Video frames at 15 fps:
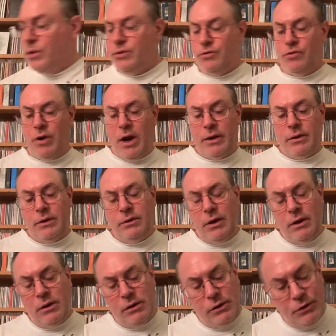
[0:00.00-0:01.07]
track that they
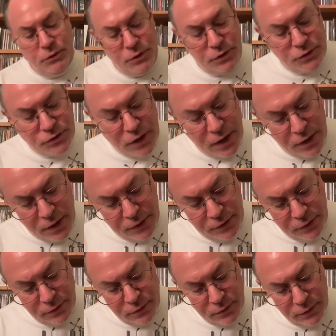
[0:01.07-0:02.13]
included. Is that on
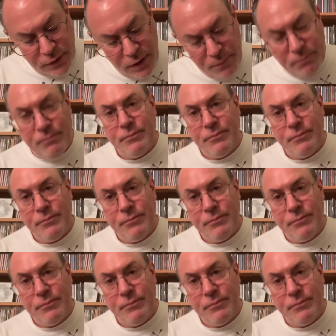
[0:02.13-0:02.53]
here? Yep.